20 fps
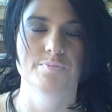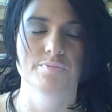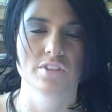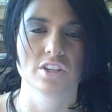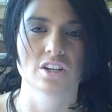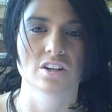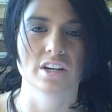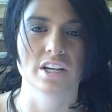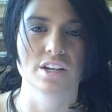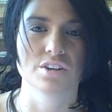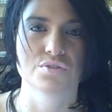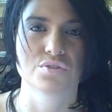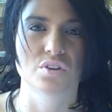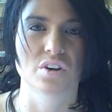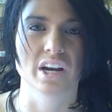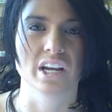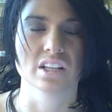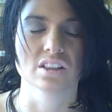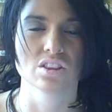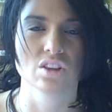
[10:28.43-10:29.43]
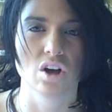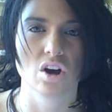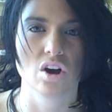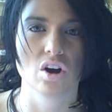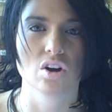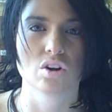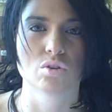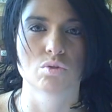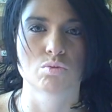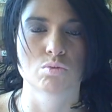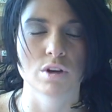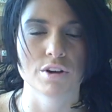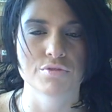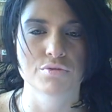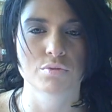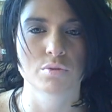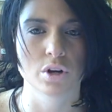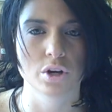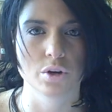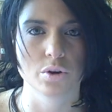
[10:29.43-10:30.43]
you're in for a long,
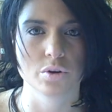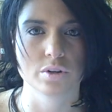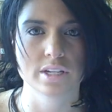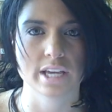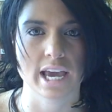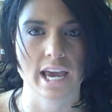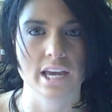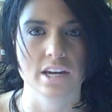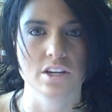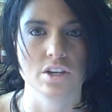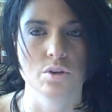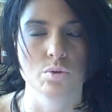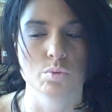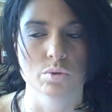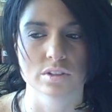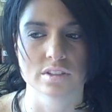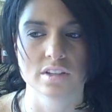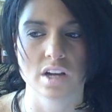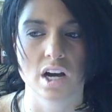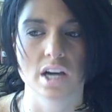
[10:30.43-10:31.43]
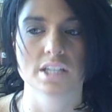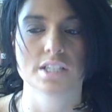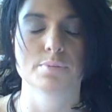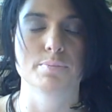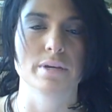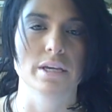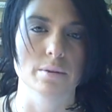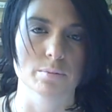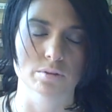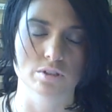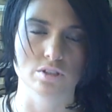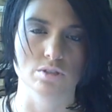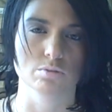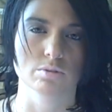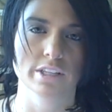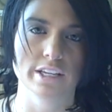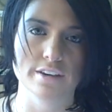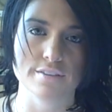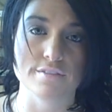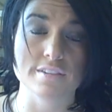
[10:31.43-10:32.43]
rough road, and you will not be able to
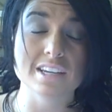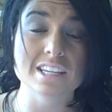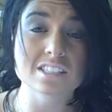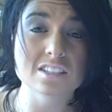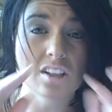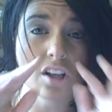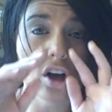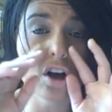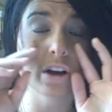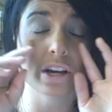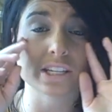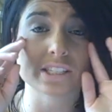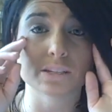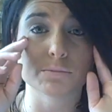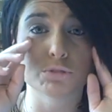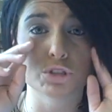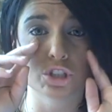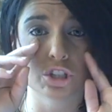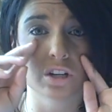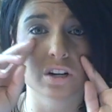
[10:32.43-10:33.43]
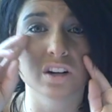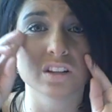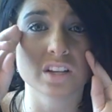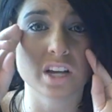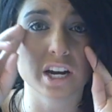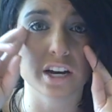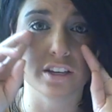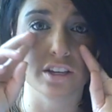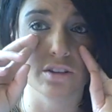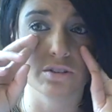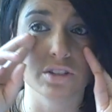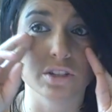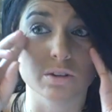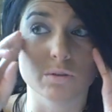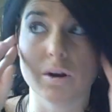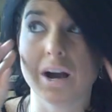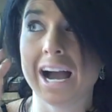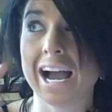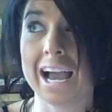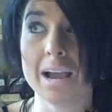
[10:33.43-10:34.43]
live as long as I'm sure a lot of you
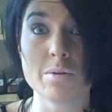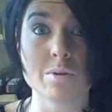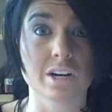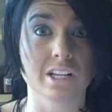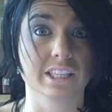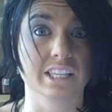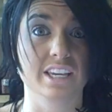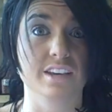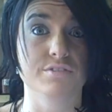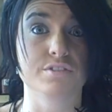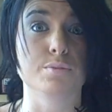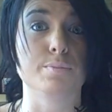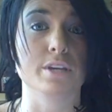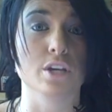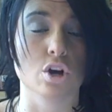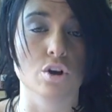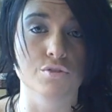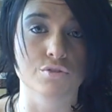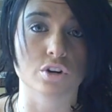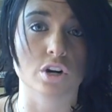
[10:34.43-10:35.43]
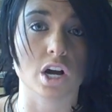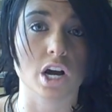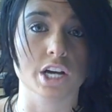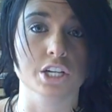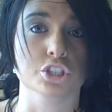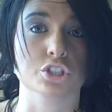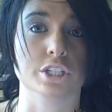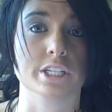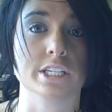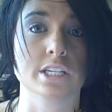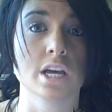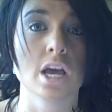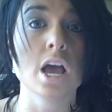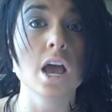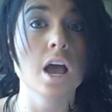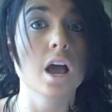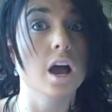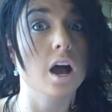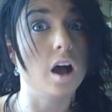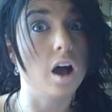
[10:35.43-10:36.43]
do. I want to live to be over a 100.
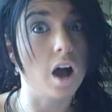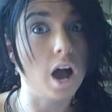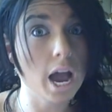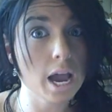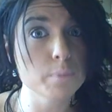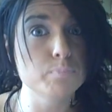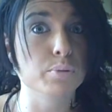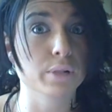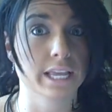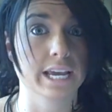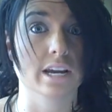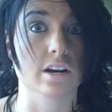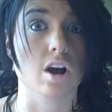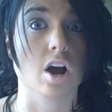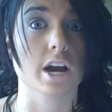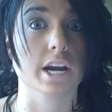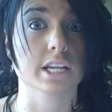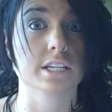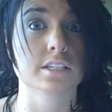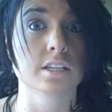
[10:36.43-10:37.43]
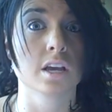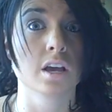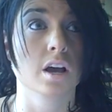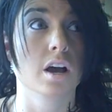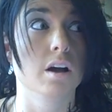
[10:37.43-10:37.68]
I plan on it.